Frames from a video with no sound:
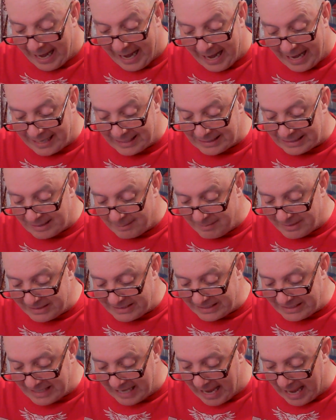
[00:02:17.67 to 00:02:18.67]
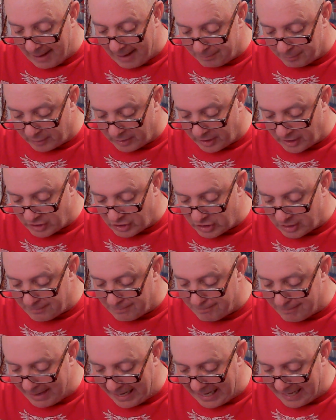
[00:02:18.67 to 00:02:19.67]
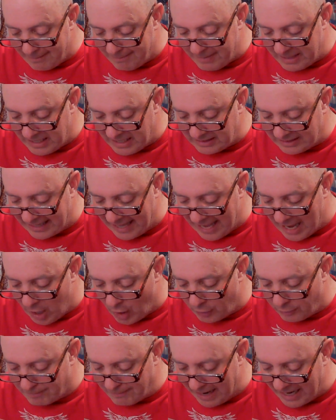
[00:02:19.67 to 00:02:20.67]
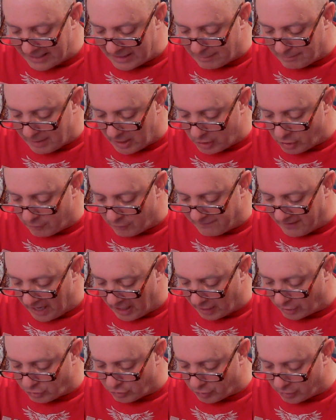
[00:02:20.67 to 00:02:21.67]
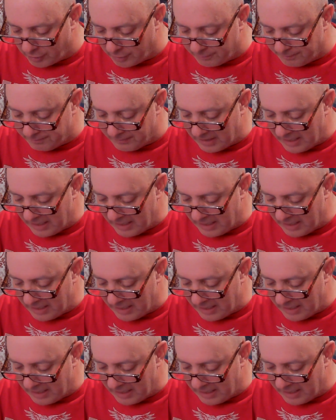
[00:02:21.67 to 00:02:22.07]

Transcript: A limited operation may be allowed by the manufacturer.